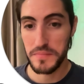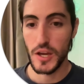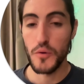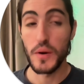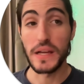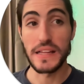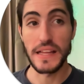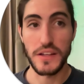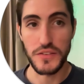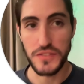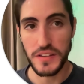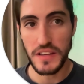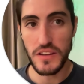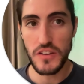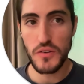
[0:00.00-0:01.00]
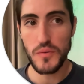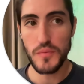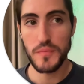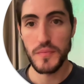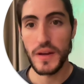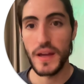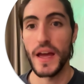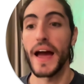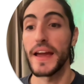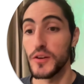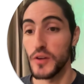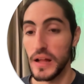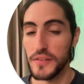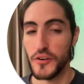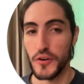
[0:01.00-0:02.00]
We click continue, and you'll
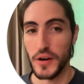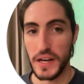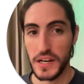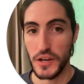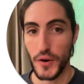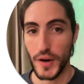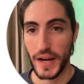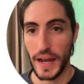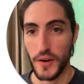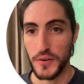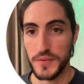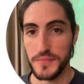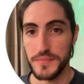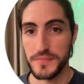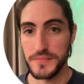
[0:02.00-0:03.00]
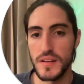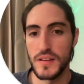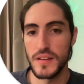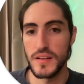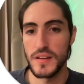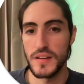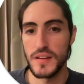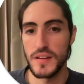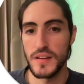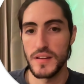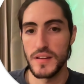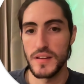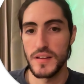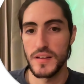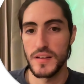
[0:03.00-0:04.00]
have created your account. They'll send you a
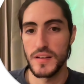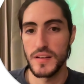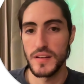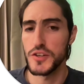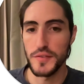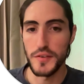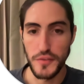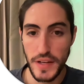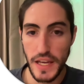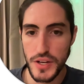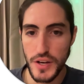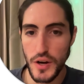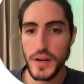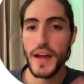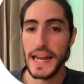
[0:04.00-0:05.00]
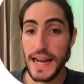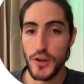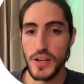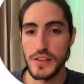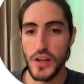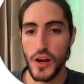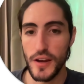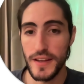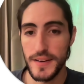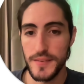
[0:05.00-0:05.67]
verification code, and now you can log in.